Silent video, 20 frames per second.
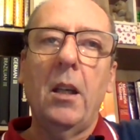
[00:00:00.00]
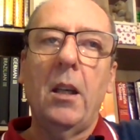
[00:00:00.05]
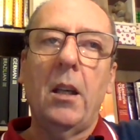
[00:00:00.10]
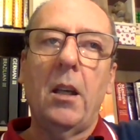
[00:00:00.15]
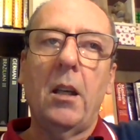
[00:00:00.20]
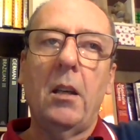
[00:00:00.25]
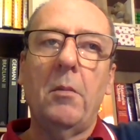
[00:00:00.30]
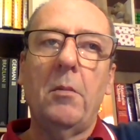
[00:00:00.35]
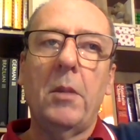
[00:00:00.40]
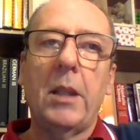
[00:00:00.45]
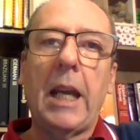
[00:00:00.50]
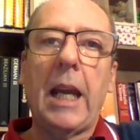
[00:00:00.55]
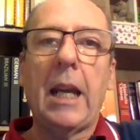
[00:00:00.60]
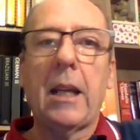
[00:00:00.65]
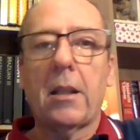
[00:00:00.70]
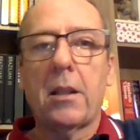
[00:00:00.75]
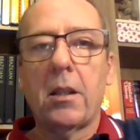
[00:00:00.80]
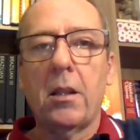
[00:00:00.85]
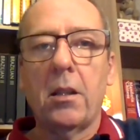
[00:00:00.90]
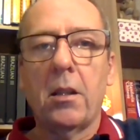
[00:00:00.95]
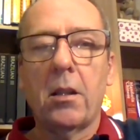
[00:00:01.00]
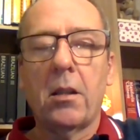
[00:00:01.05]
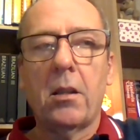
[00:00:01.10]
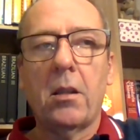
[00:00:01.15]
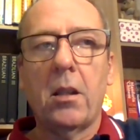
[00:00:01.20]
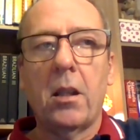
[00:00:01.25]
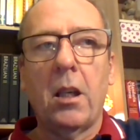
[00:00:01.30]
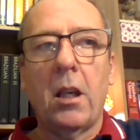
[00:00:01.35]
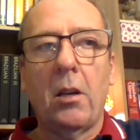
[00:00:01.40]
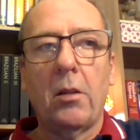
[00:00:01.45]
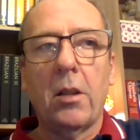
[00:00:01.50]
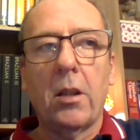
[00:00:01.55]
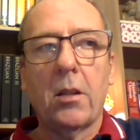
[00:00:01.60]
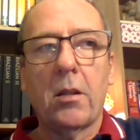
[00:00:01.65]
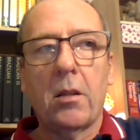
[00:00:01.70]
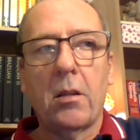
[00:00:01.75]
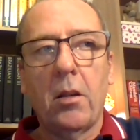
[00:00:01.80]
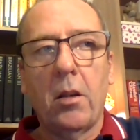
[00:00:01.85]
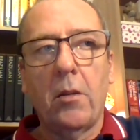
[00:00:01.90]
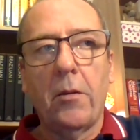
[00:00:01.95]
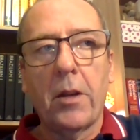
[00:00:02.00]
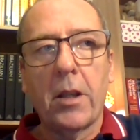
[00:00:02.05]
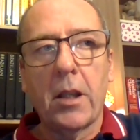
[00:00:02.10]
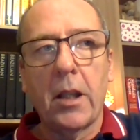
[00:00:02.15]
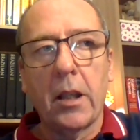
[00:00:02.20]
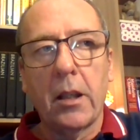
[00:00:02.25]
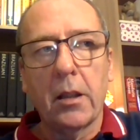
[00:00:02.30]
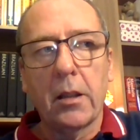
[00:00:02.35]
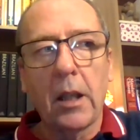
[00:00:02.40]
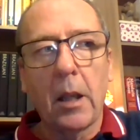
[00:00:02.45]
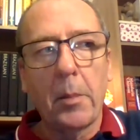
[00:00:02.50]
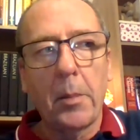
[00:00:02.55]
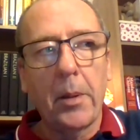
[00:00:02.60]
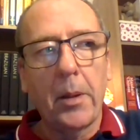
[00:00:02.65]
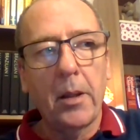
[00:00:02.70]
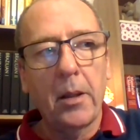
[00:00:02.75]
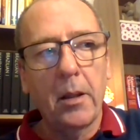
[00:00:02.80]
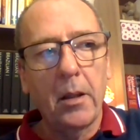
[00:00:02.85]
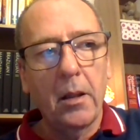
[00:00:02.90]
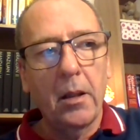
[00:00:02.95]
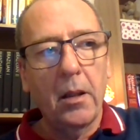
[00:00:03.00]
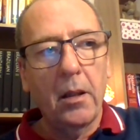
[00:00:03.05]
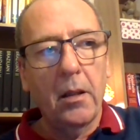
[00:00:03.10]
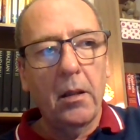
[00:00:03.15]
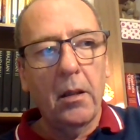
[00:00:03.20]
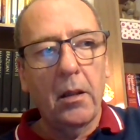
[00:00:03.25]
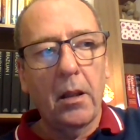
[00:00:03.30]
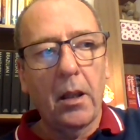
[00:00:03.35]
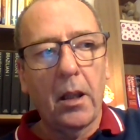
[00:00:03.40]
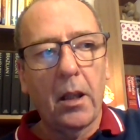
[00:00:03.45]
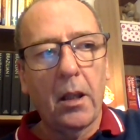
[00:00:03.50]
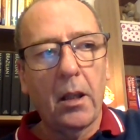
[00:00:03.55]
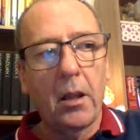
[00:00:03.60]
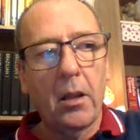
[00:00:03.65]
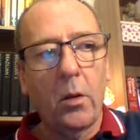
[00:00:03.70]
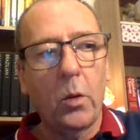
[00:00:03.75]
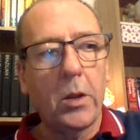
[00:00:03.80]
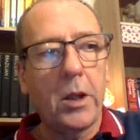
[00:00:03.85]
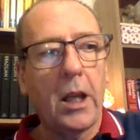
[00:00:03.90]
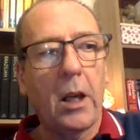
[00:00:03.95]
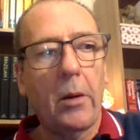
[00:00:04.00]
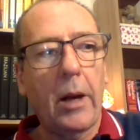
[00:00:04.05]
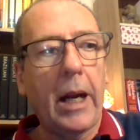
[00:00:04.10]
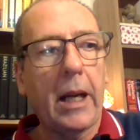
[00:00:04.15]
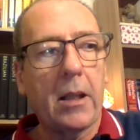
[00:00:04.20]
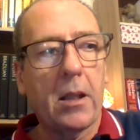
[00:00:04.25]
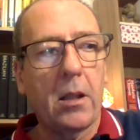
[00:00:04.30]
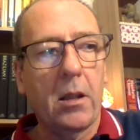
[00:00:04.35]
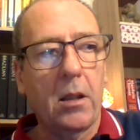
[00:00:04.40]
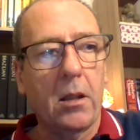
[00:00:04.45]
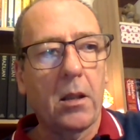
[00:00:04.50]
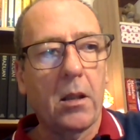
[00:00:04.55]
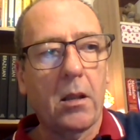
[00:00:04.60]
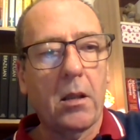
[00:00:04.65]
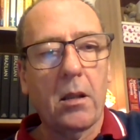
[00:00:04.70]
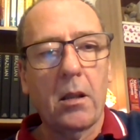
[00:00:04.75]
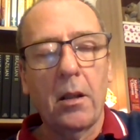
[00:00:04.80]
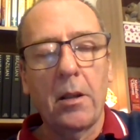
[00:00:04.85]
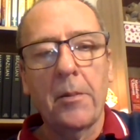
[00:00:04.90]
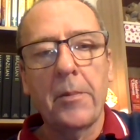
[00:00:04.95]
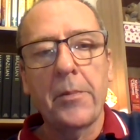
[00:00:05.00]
the actors. You know, obviously the dub audio actors